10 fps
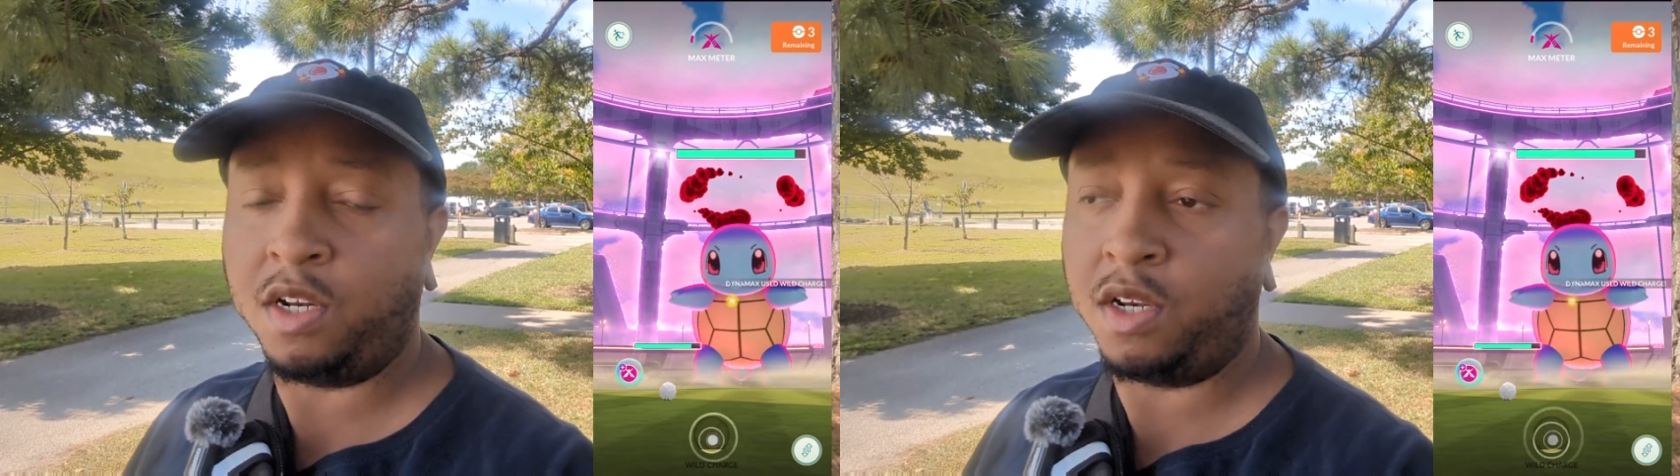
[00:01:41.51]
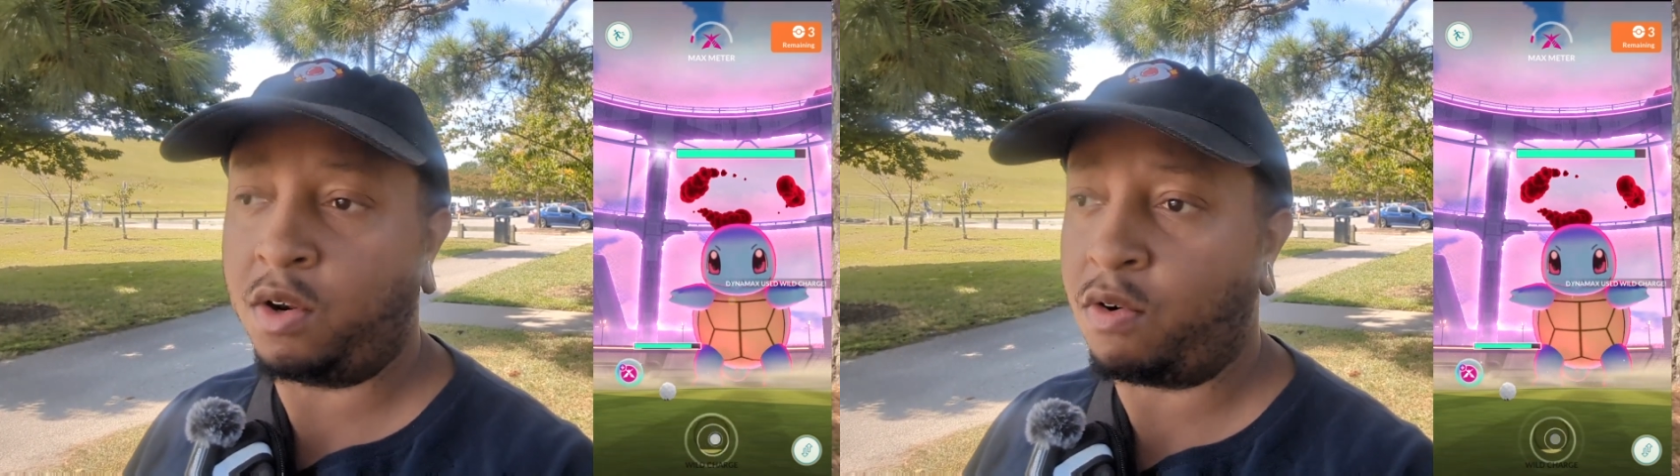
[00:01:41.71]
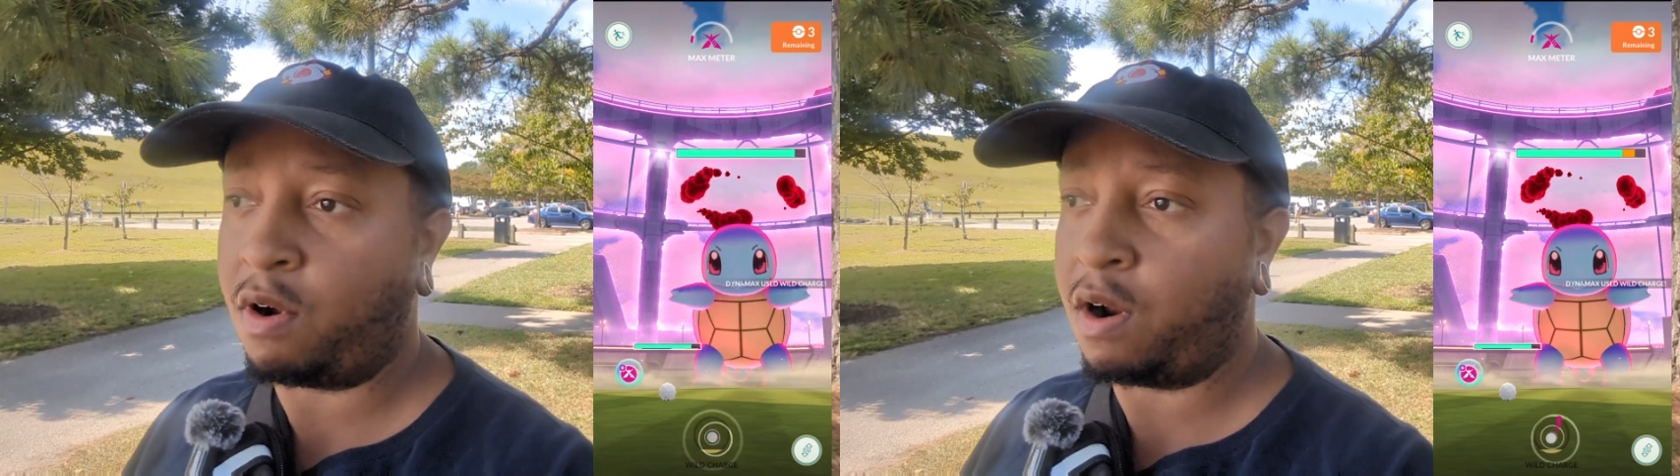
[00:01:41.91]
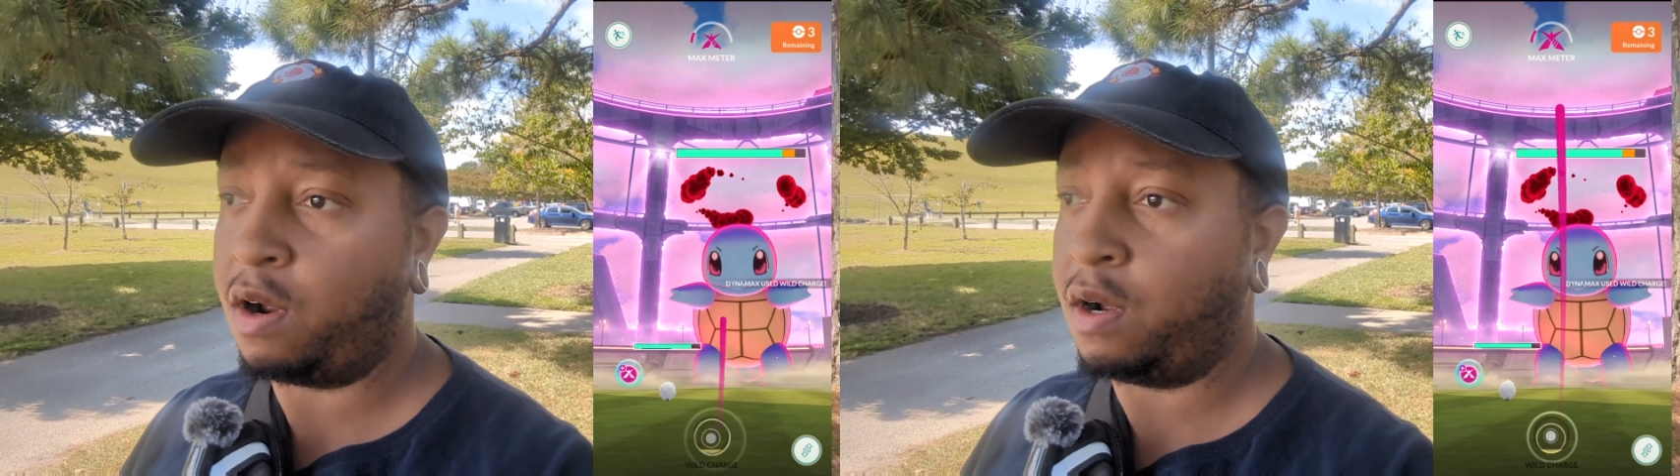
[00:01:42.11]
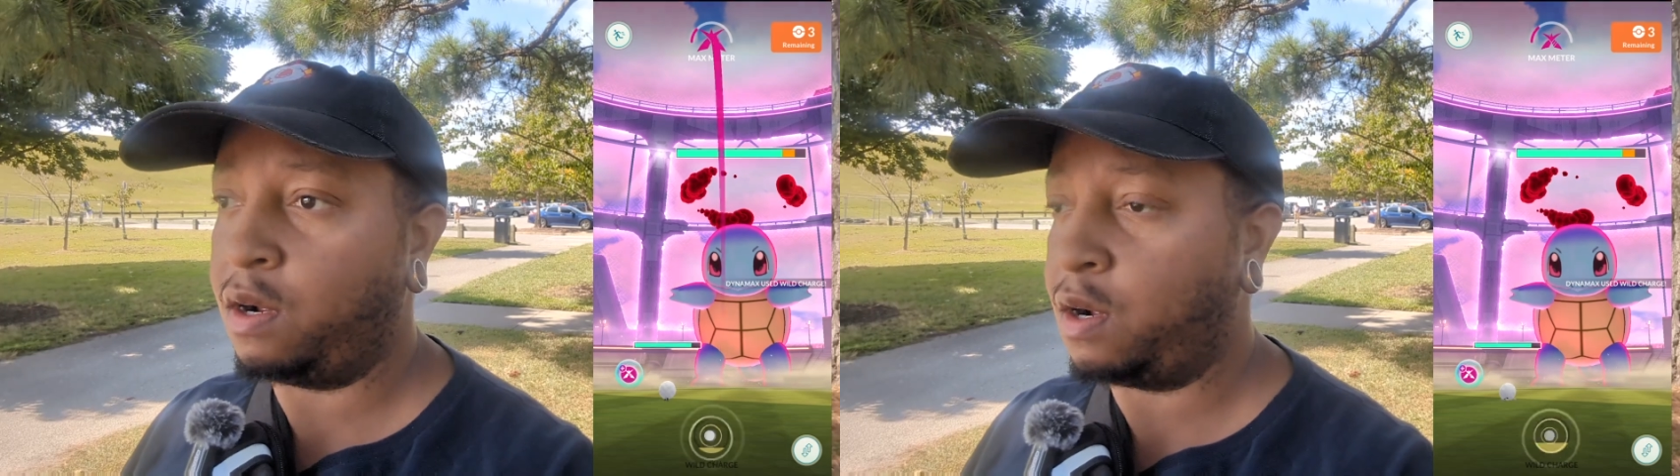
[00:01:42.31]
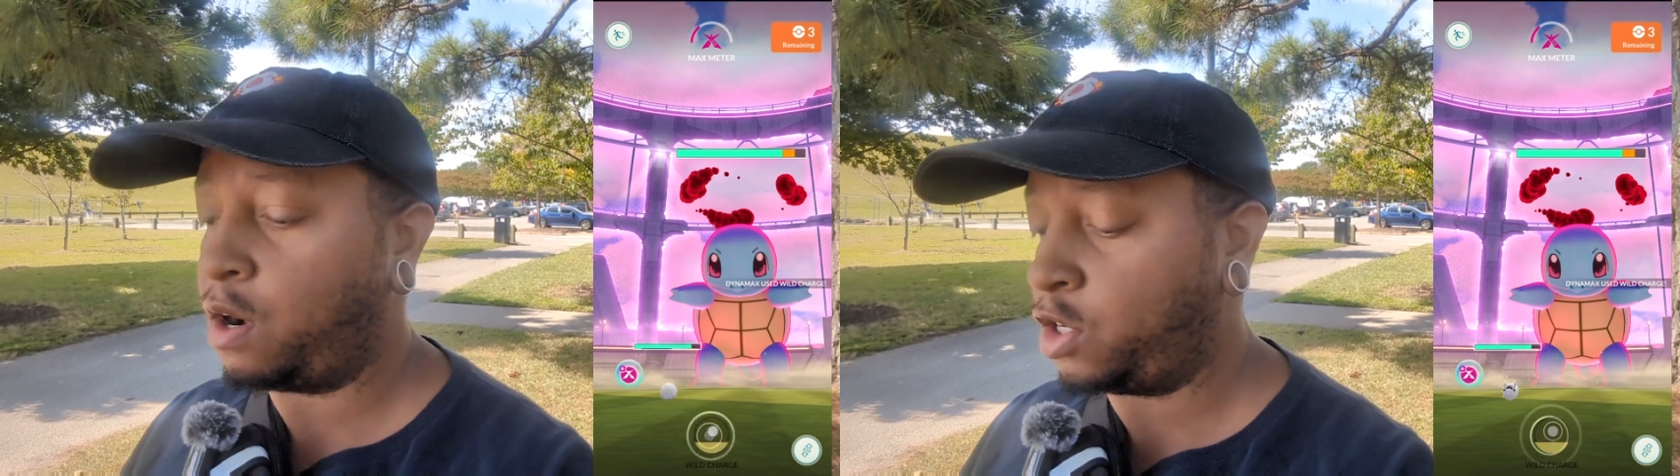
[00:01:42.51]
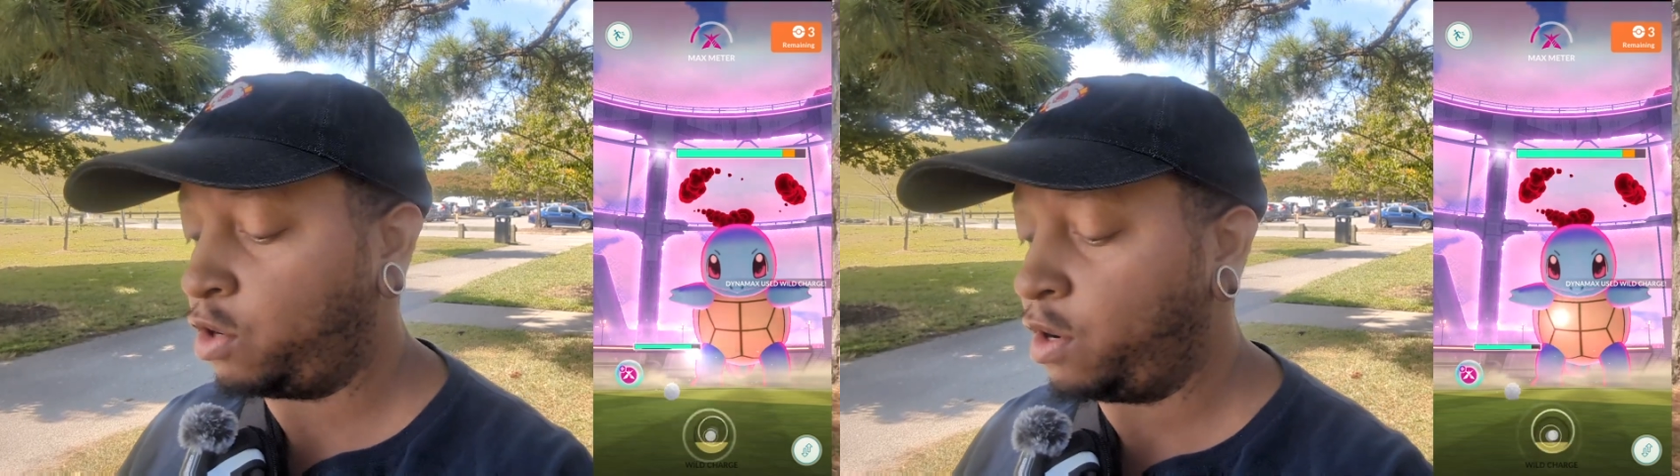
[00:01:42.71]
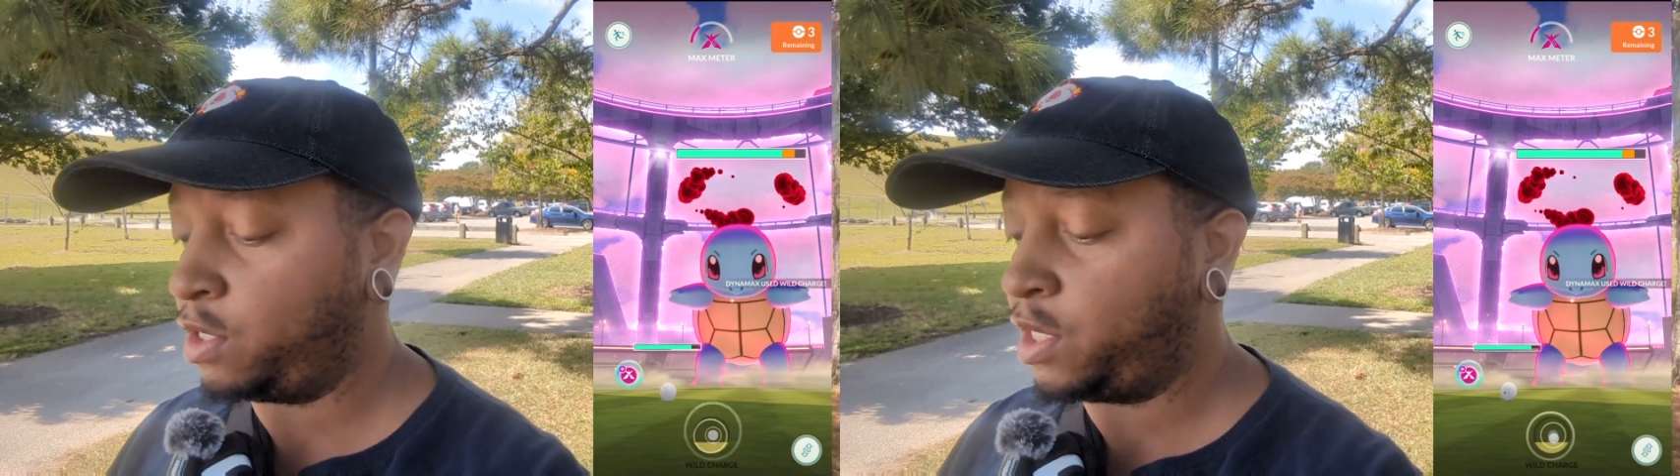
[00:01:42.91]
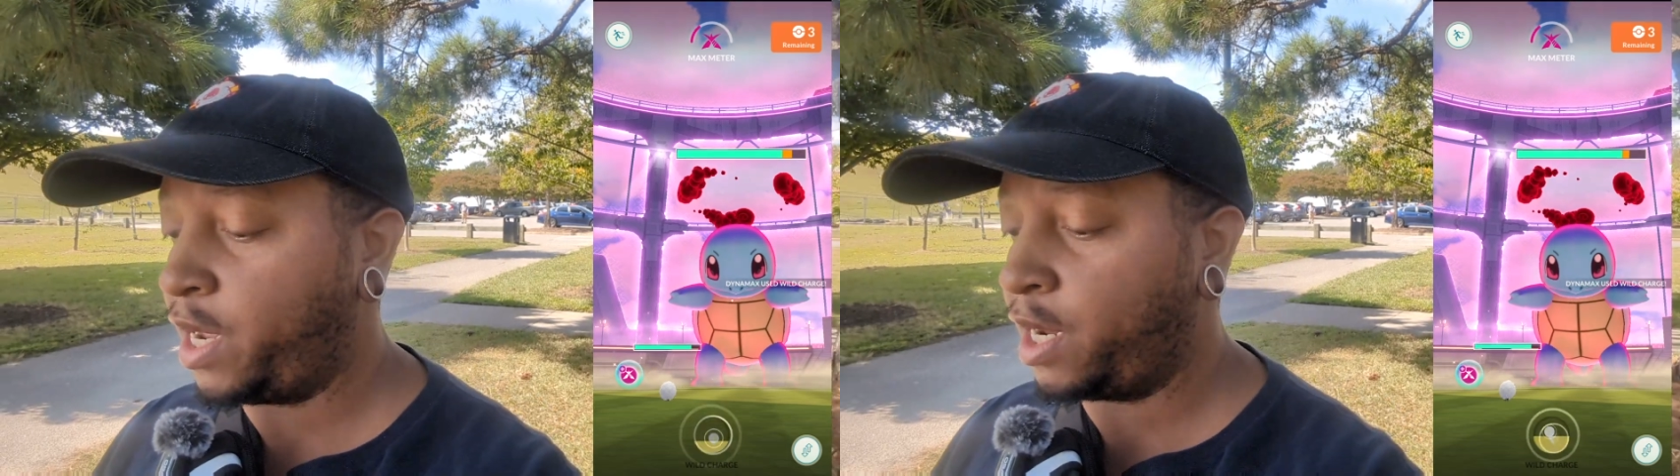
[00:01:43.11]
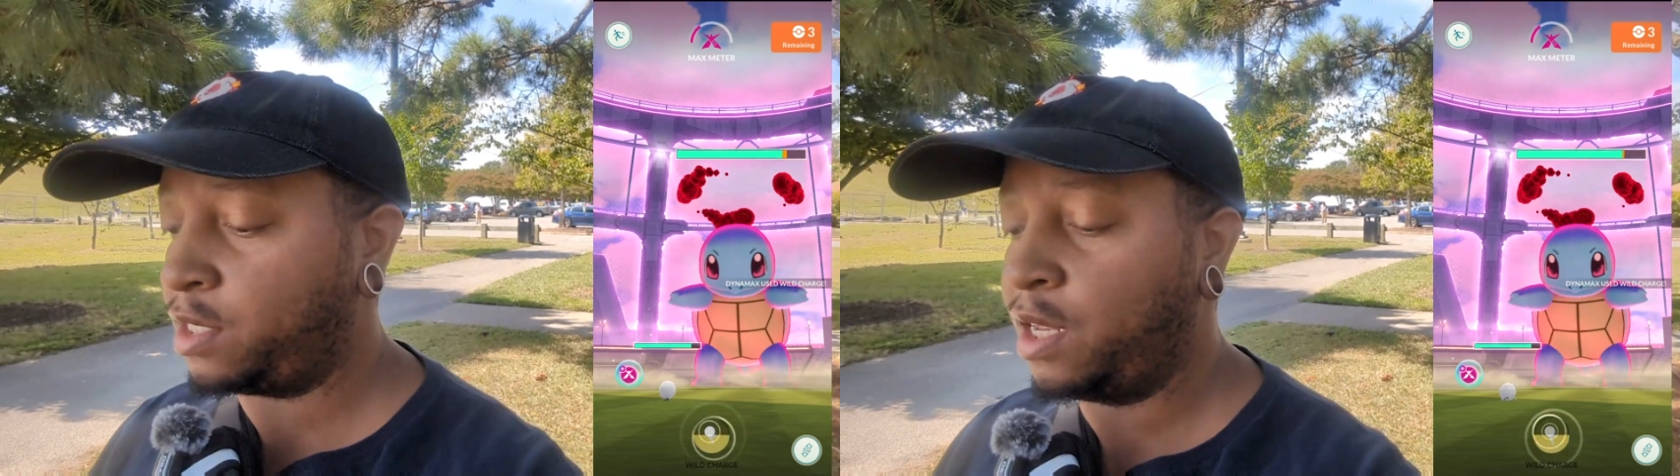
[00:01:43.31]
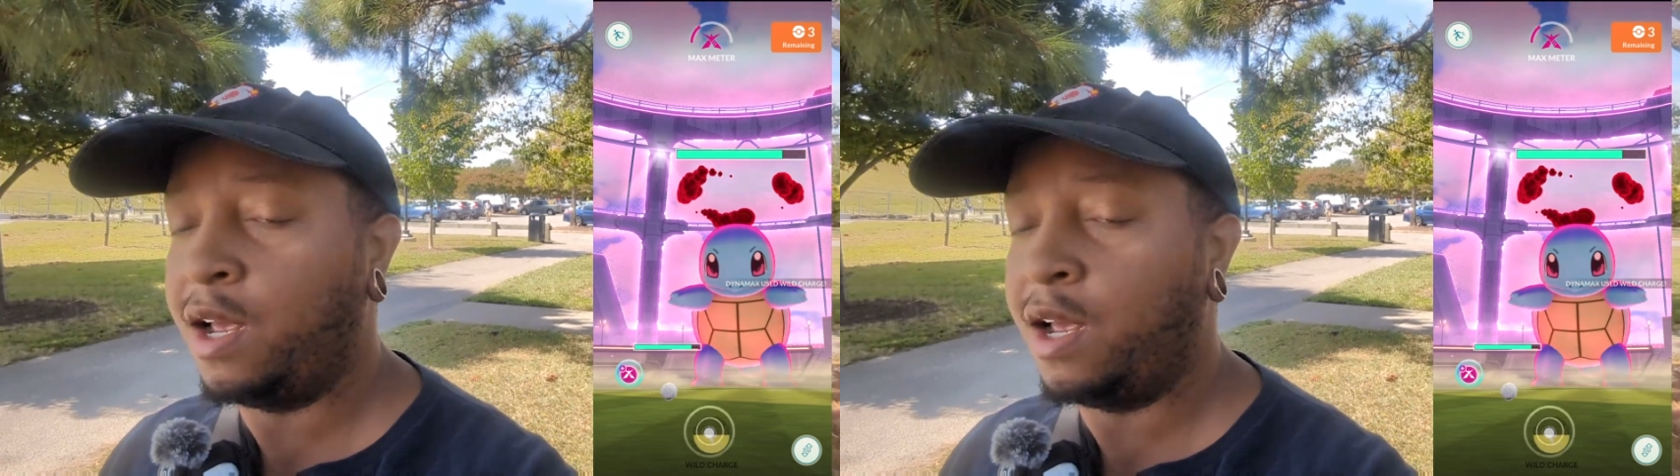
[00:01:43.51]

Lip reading: to do our charge attacks.